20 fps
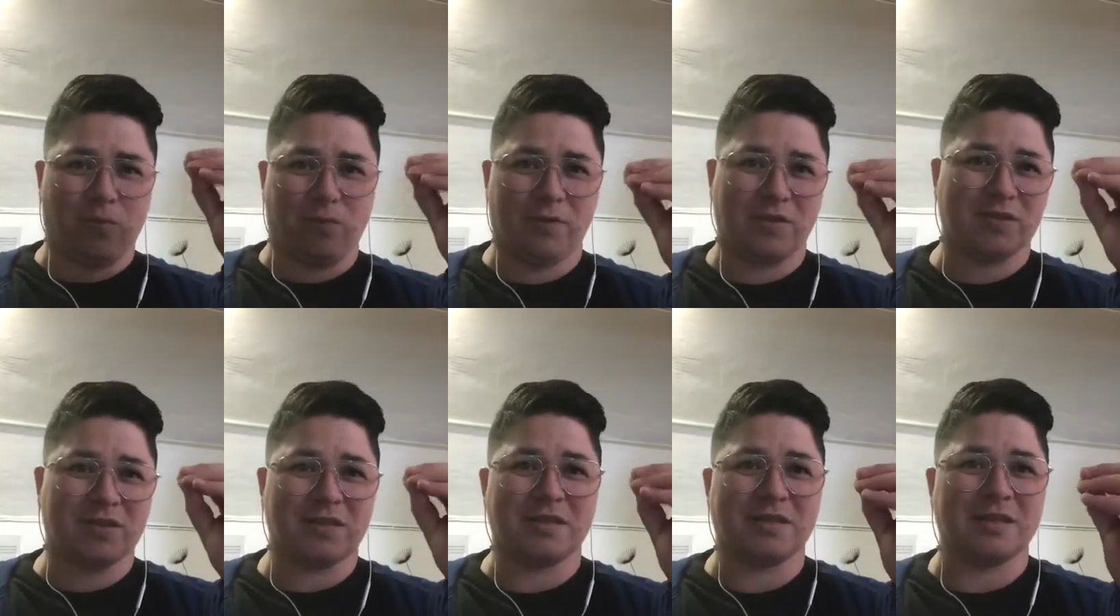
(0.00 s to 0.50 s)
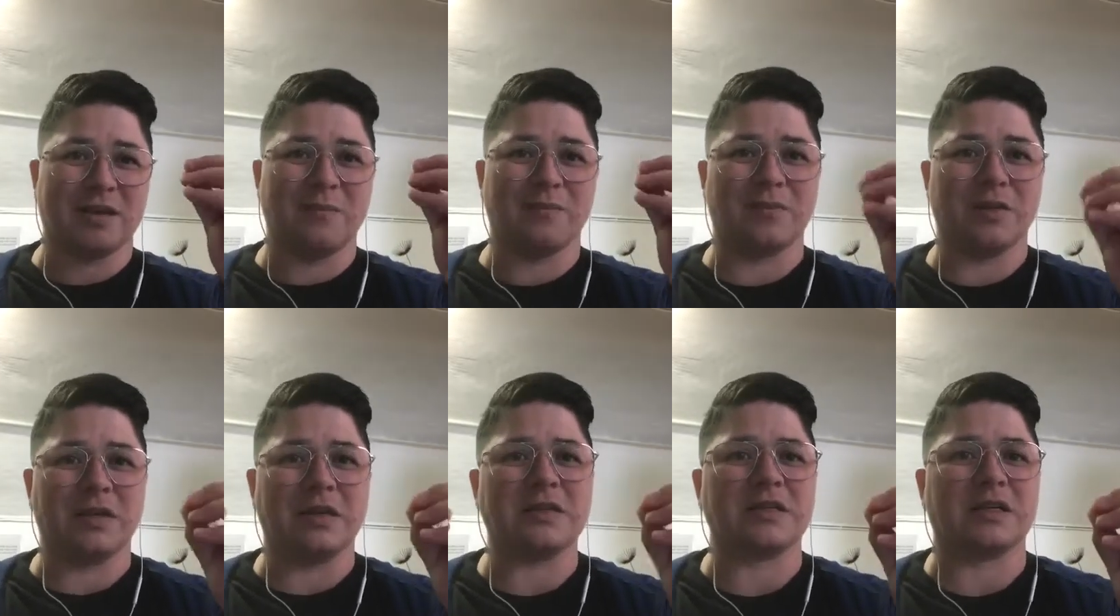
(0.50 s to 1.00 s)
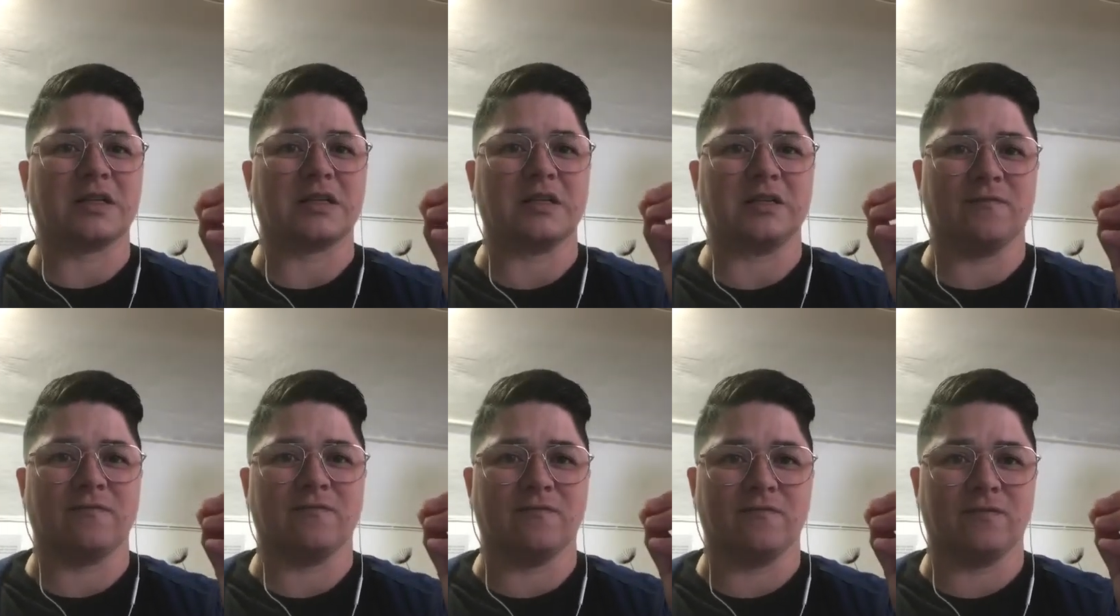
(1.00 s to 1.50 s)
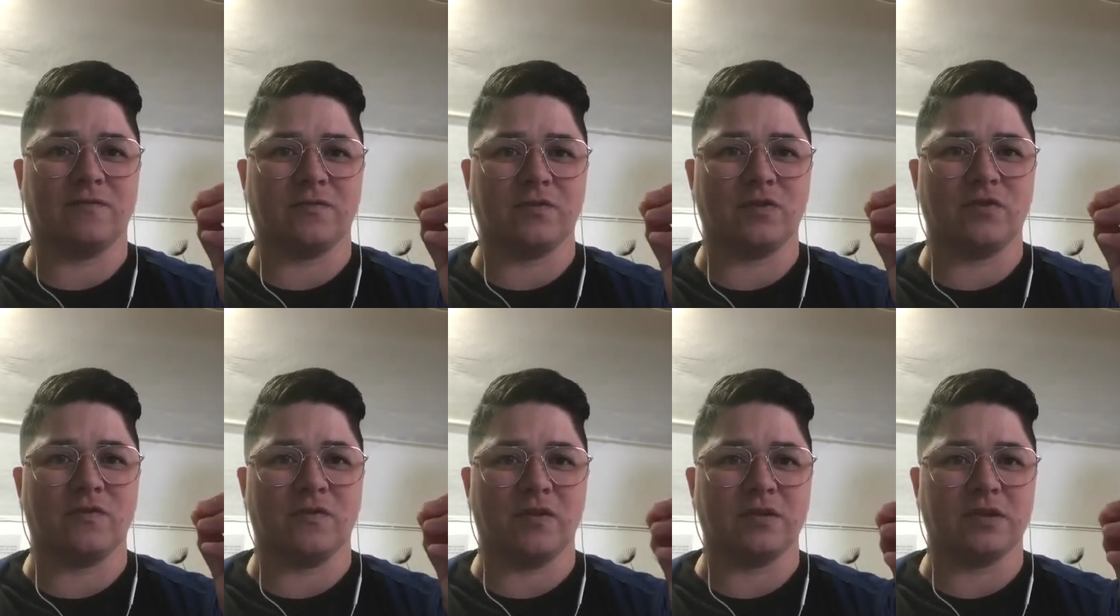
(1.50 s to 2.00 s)
it's the same thing. It's actually
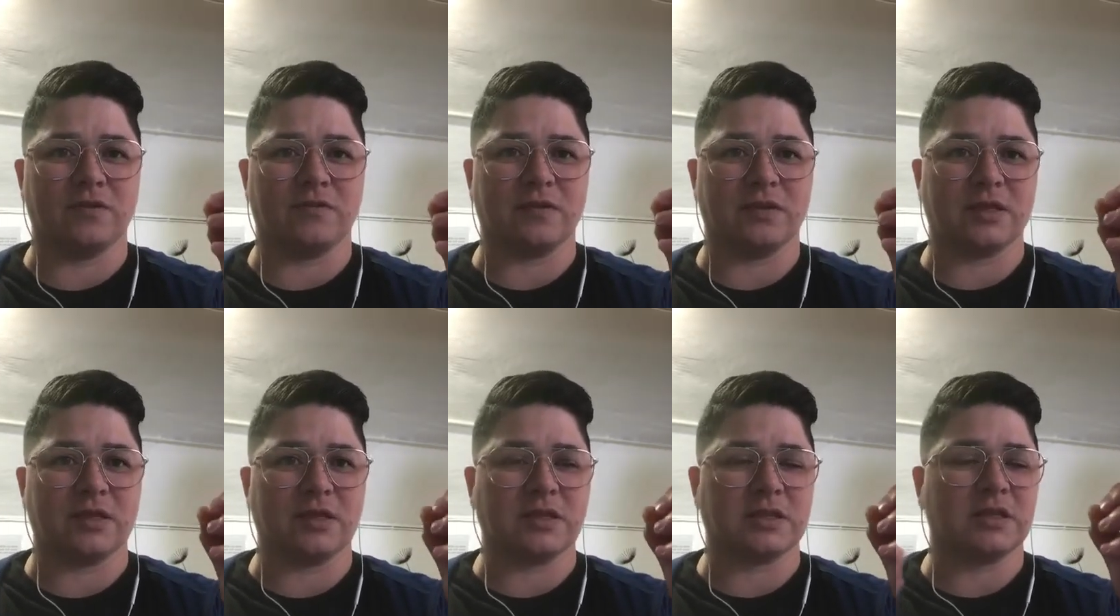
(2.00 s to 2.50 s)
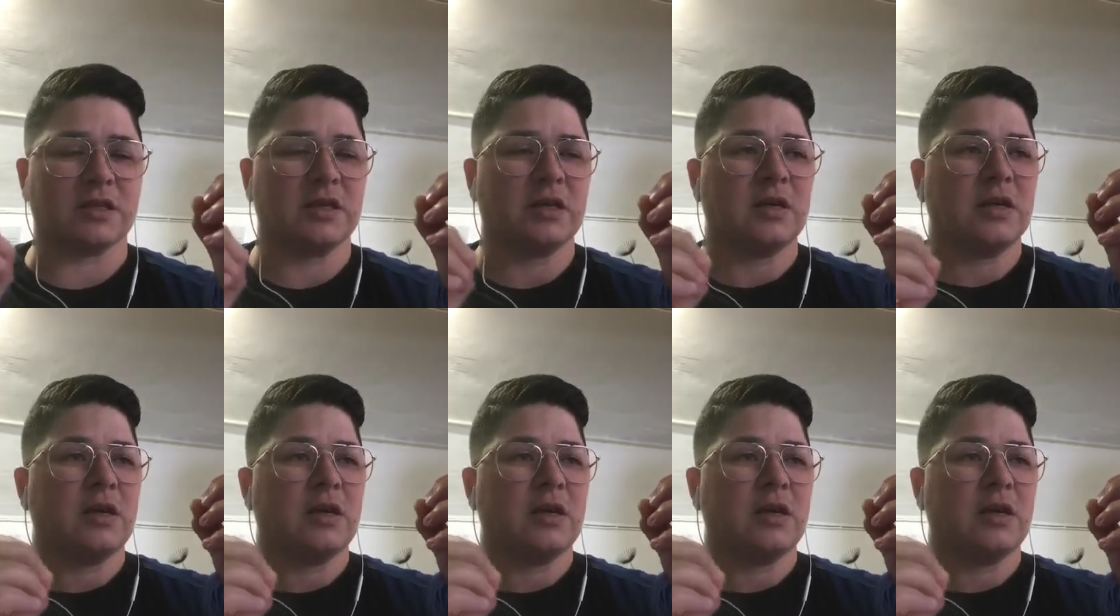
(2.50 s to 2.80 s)
two very different things.